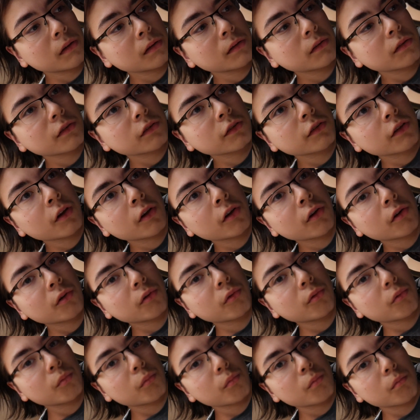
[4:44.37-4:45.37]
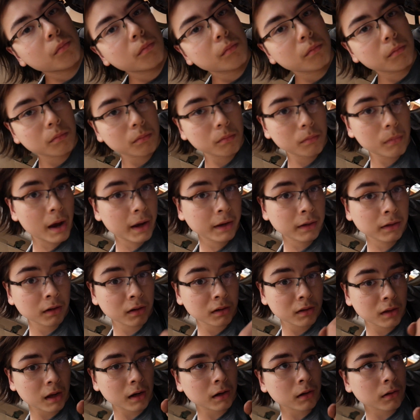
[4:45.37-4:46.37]
So I
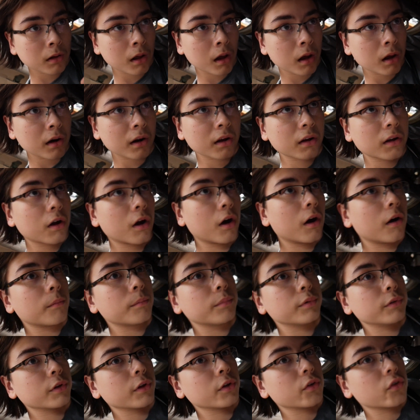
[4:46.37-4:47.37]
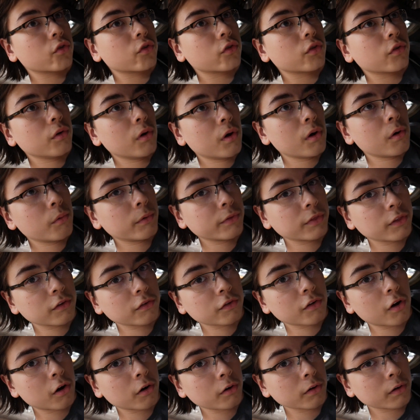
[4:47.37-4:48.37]
did get a lot accomplished with
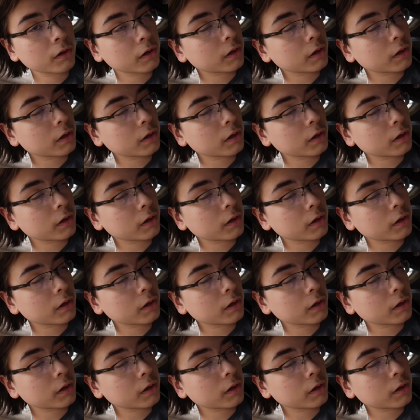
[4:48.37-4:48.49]
this car